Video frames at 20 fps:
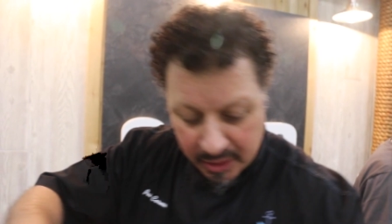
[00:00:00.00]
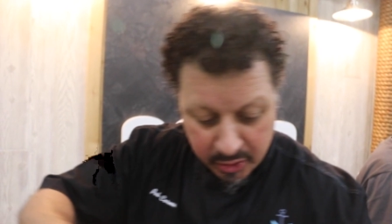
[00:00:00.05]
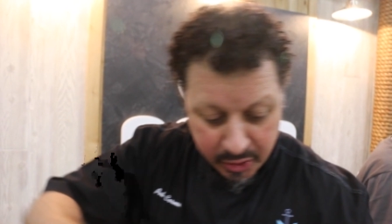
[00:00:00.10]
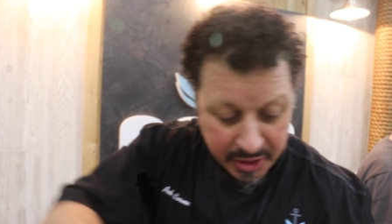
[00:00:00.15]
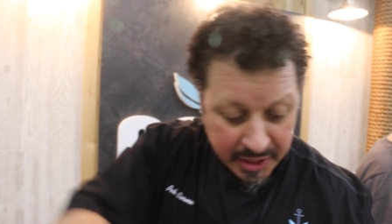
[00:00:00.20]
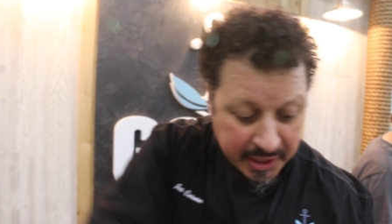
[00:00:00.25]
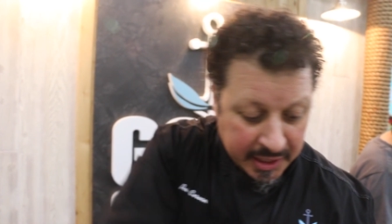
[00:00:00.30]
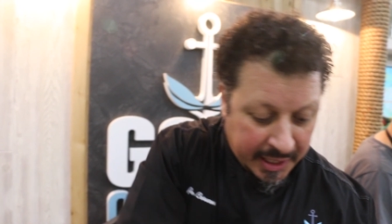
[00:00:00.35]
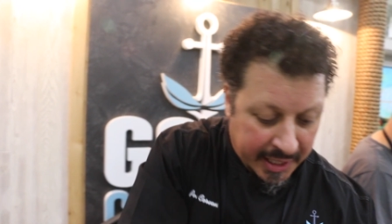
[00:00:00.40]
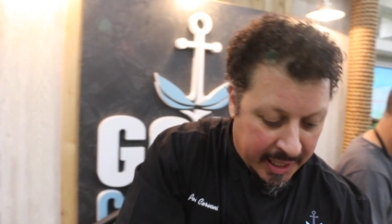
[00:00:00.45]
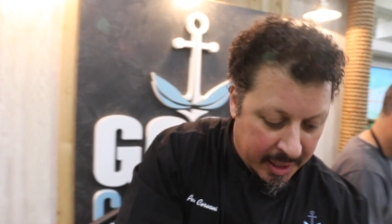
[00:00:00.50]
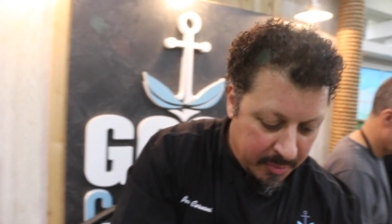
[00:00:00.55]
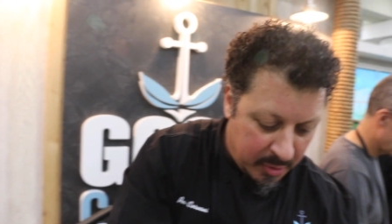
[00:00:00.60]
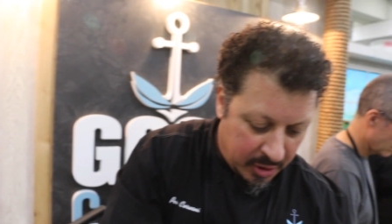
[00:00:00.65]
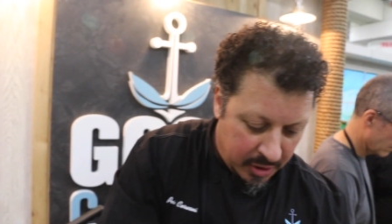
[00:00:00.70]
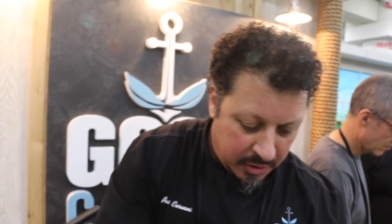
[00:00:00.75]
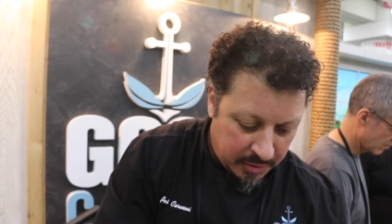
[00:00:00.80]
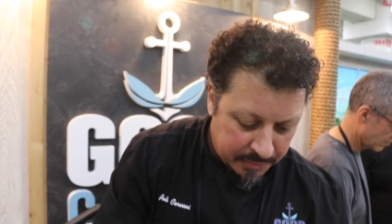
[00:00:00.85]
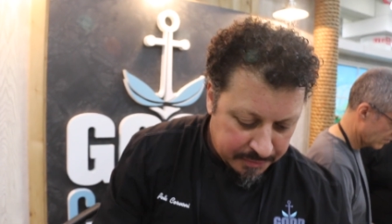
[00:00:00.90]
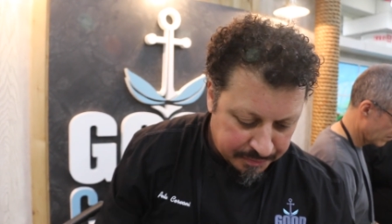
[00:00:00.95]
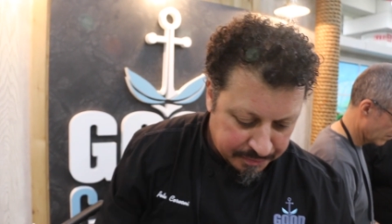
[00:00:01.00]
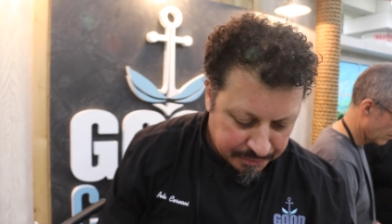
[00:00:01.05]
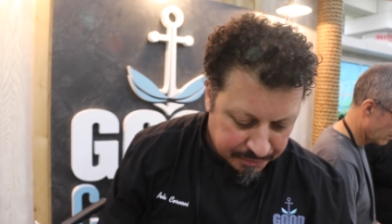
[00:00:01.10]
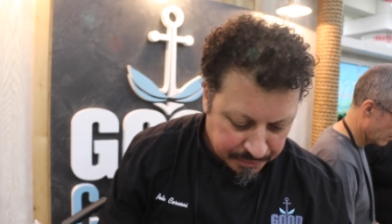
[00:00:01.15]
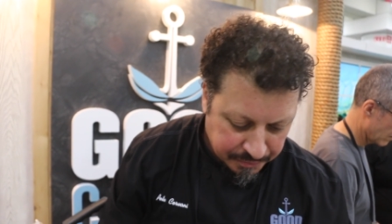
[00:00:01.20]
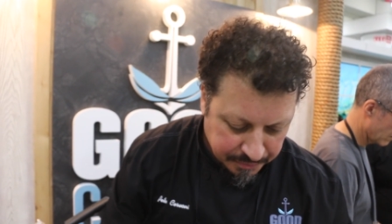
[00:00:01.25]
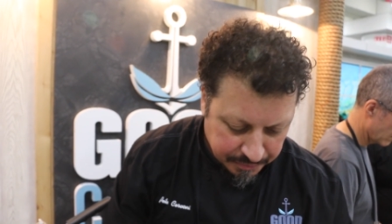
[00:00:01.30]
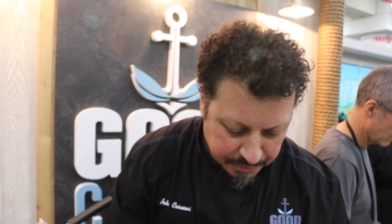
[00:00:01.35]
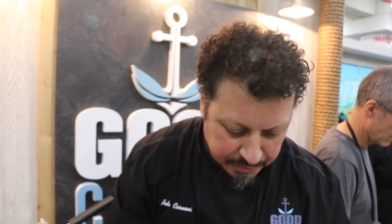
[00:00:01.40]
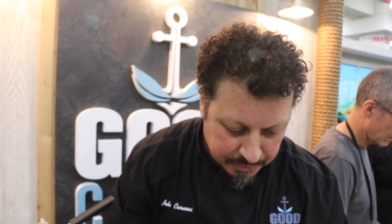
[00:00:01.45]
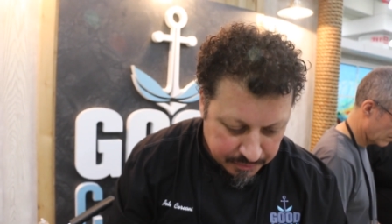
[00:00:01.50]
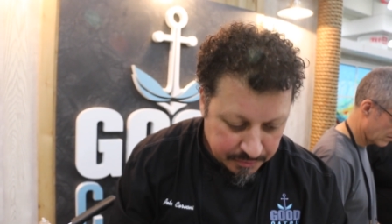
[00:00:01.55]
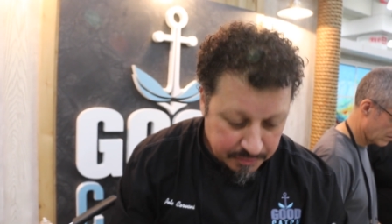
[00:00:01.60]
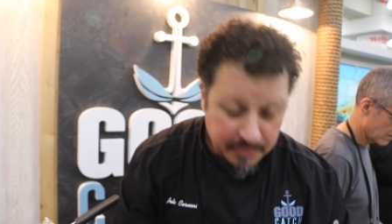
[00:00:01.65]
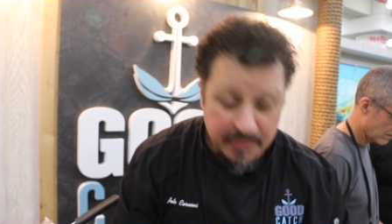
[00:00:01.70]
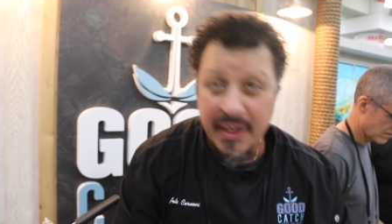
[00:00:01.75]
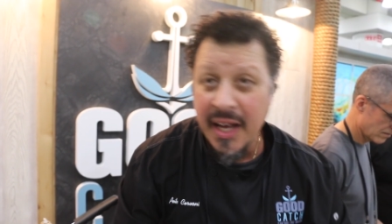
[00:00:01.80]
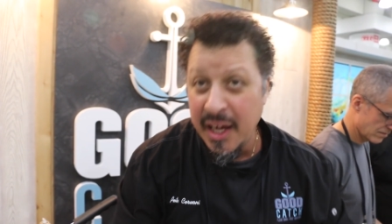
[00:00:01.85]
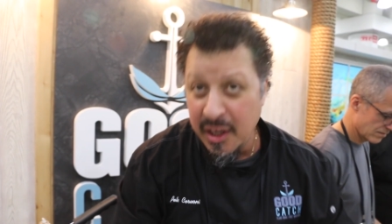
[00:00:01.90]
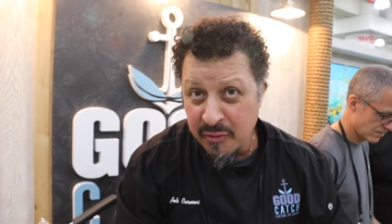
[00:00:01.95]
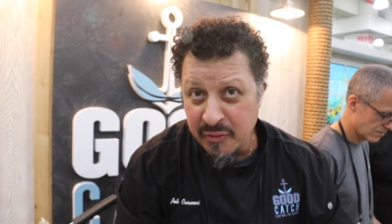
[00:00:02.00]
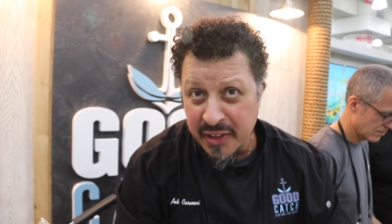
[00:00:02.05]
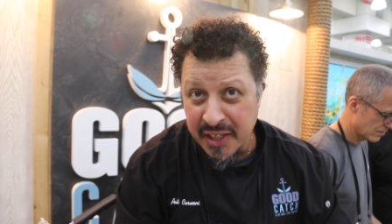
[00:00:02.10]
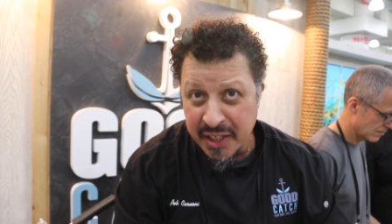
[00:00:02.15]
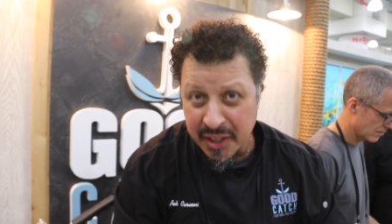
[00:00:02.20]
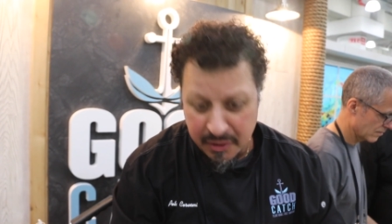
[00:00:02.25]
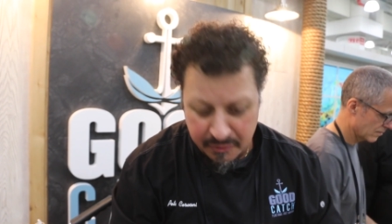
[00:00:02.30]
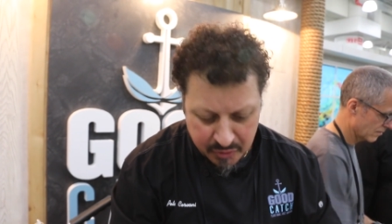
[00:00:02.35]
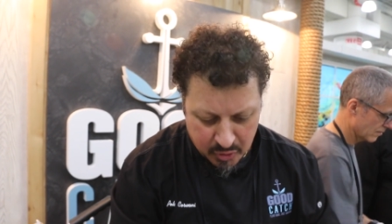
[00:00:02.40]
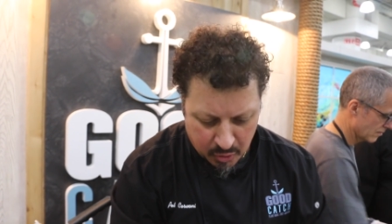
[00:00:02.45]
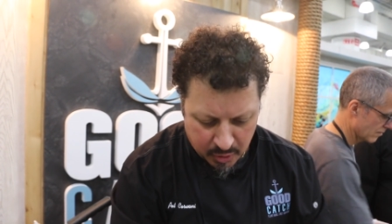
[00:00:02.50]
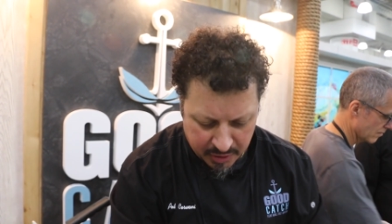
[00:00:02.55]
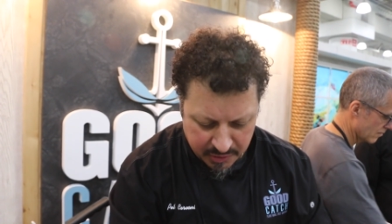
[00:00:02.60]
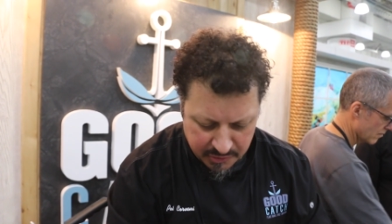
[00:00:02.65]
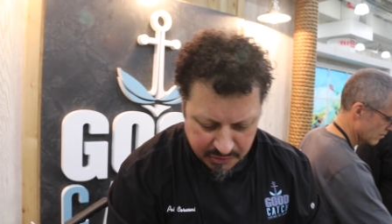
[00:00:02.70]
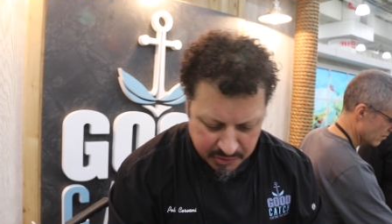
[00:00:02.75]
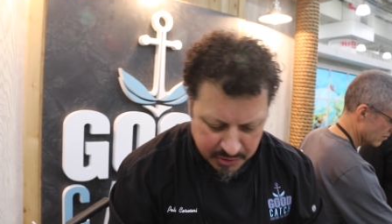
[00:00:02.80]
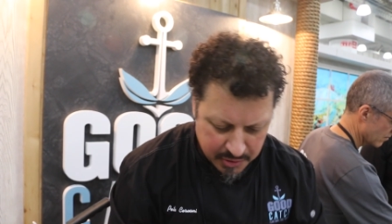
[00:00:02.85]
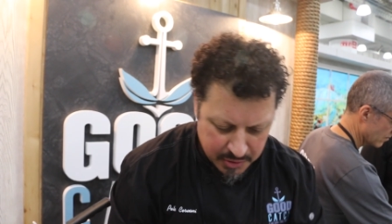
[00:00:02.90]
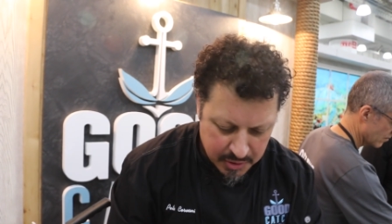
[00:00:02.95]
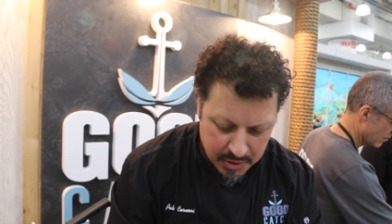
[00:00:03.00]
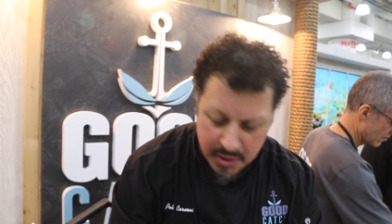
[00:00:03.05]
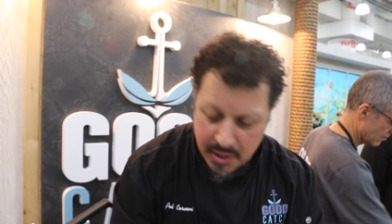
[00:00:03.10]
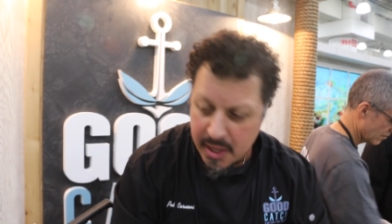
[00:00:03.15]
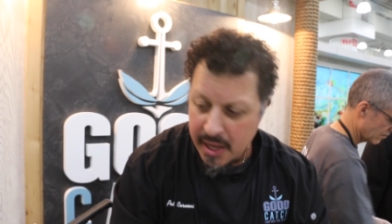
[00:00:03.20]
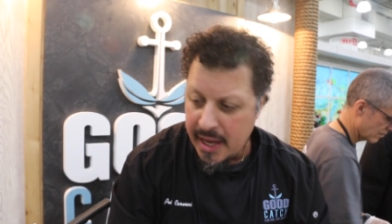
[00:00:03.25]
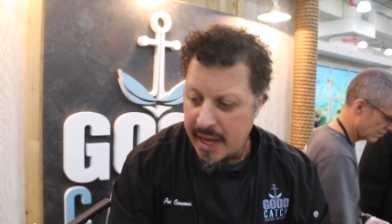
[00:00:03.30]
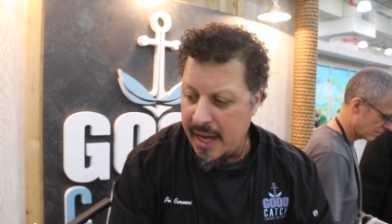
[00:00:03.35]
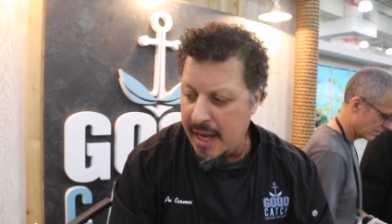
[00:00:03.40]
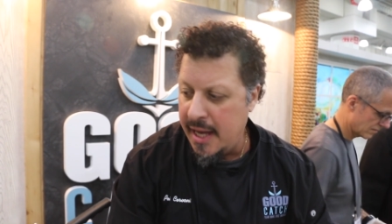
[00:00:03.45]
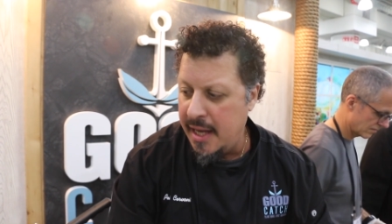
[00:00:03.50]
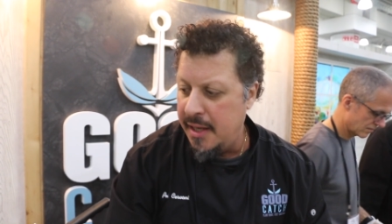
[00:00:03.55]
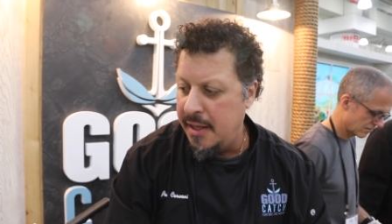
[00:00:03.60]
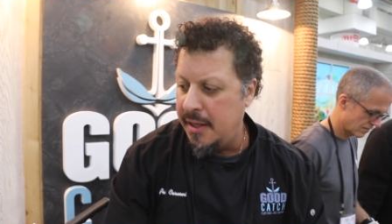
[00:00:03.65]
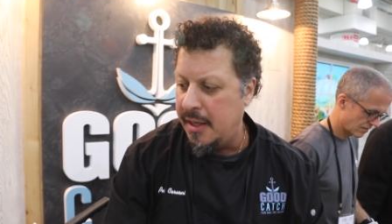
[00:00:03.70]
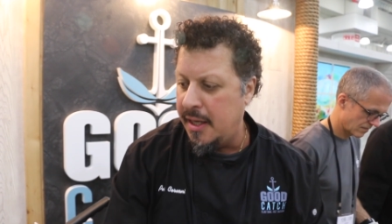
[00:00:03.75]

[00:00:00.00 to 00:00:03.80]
clean label and vegan, of course. And